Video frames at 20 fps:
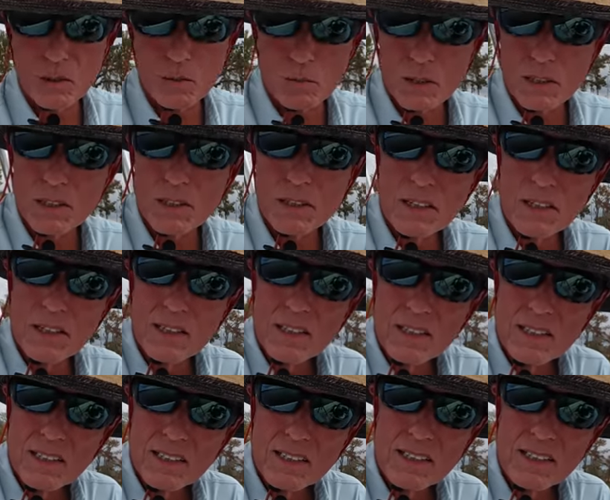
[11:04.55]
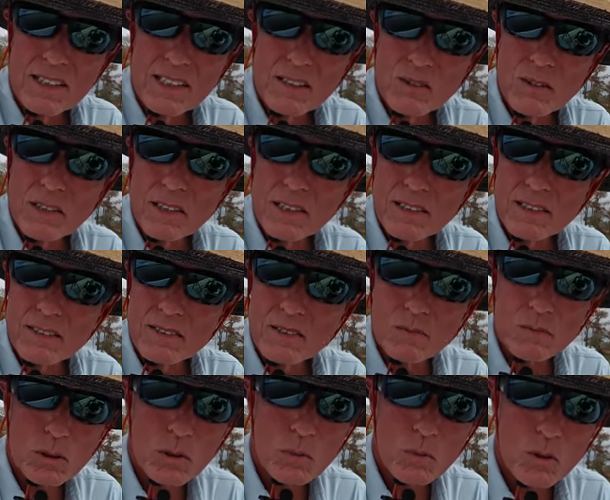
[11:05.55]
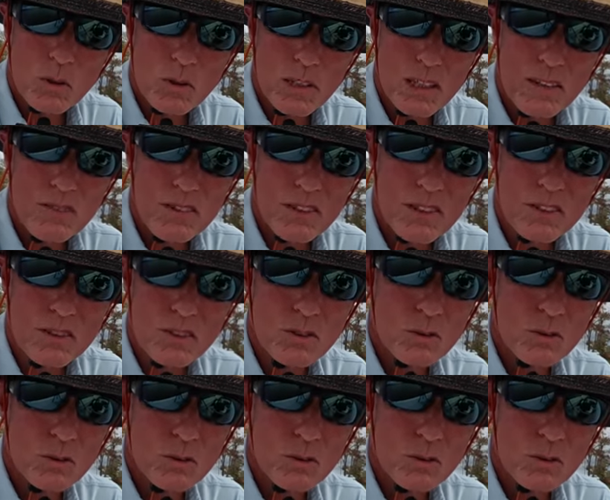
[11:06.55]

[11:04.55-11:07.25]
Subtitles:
But anyway, September 11th,